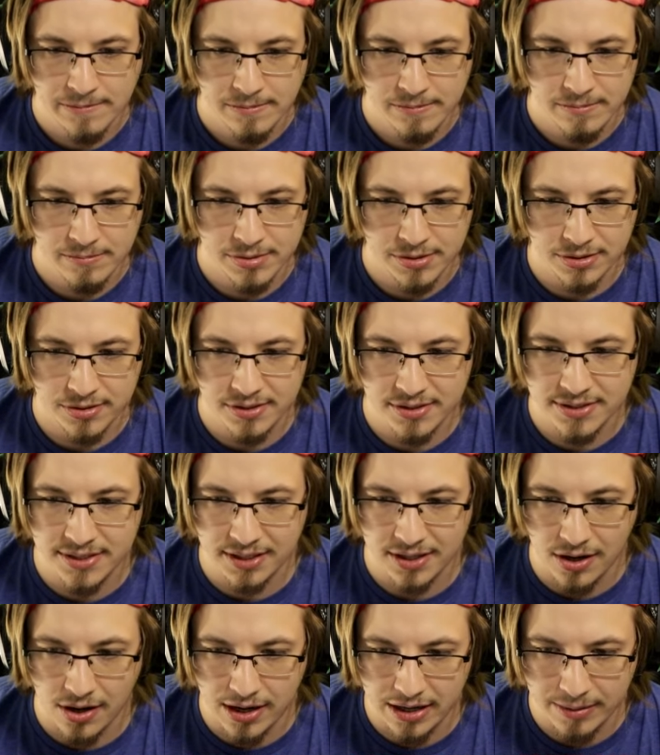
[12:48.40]
Building this
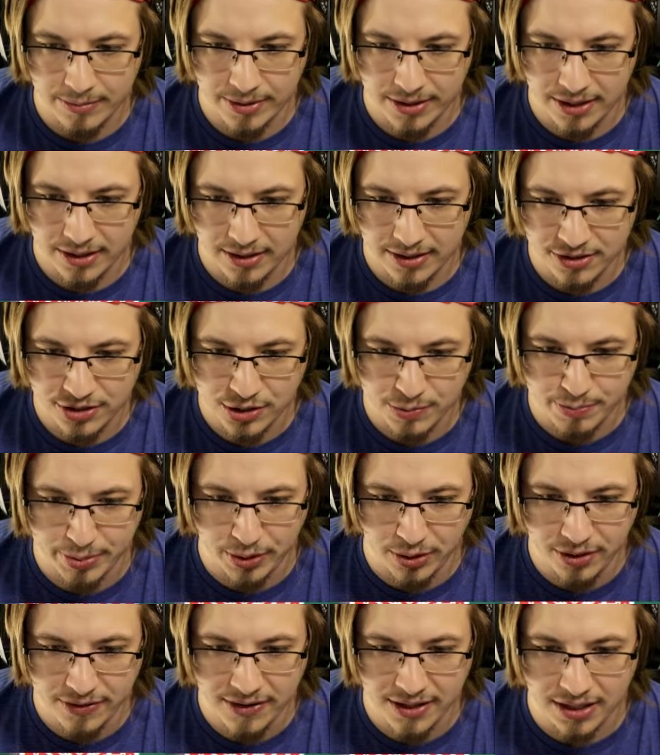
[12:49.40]
economy. It's just
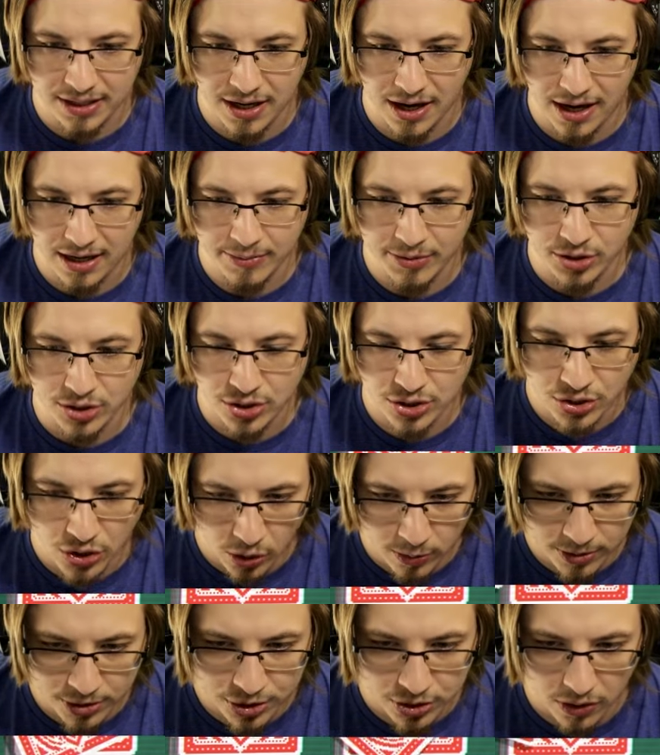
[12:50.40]
building the economy is so
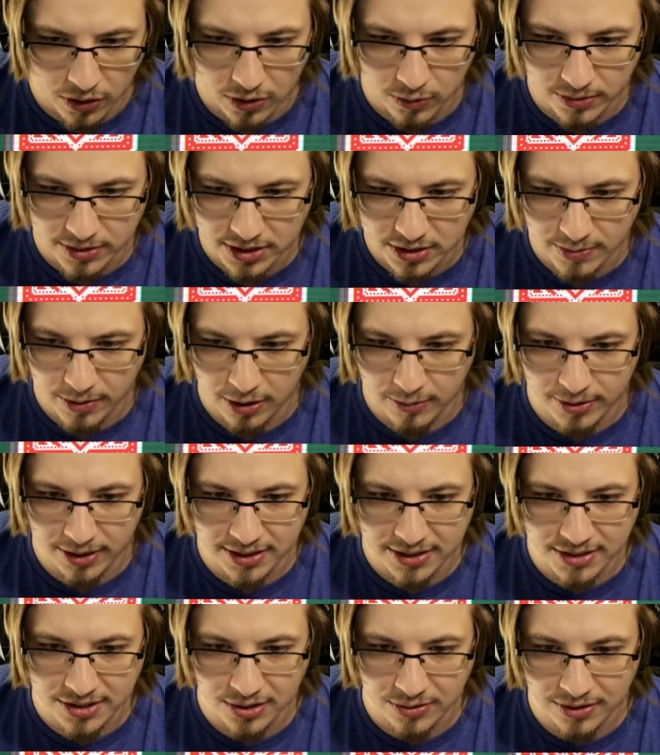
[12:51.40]
much harder when small
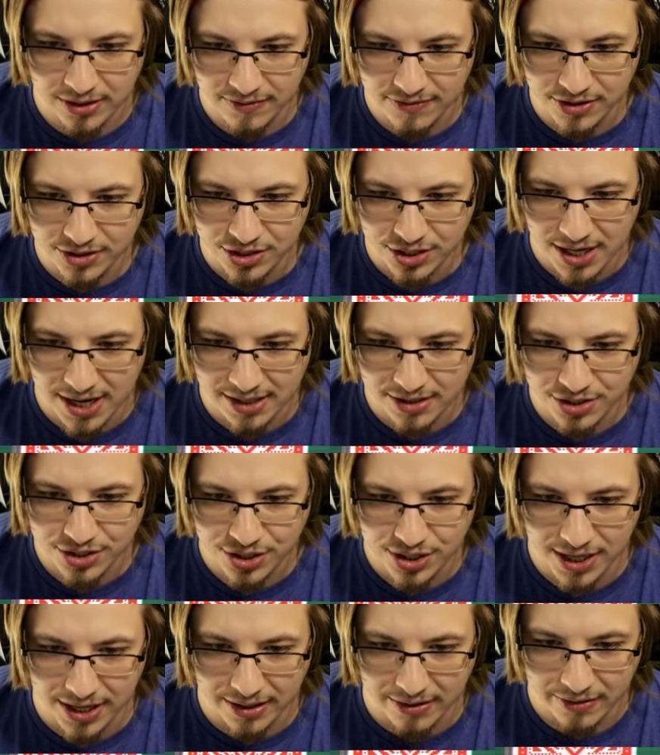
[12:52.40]
blinds don't give you jack
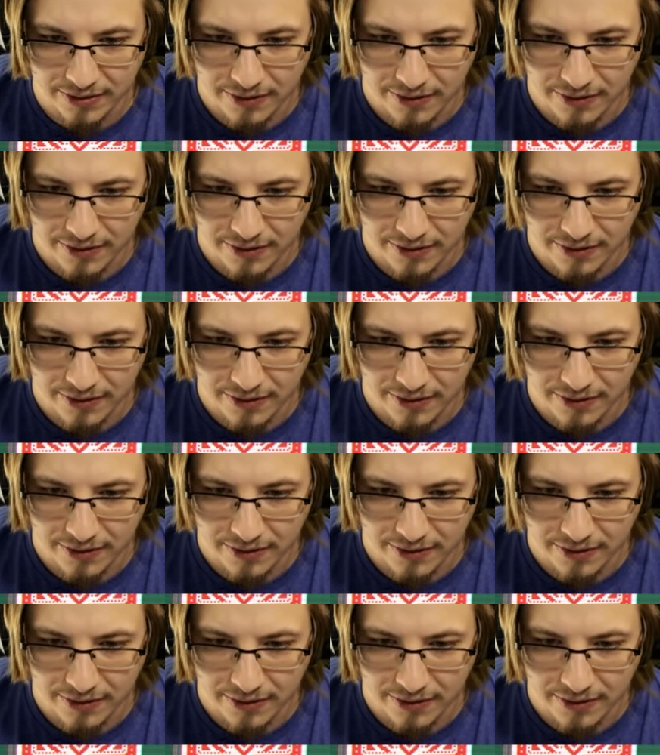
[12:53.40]
shit.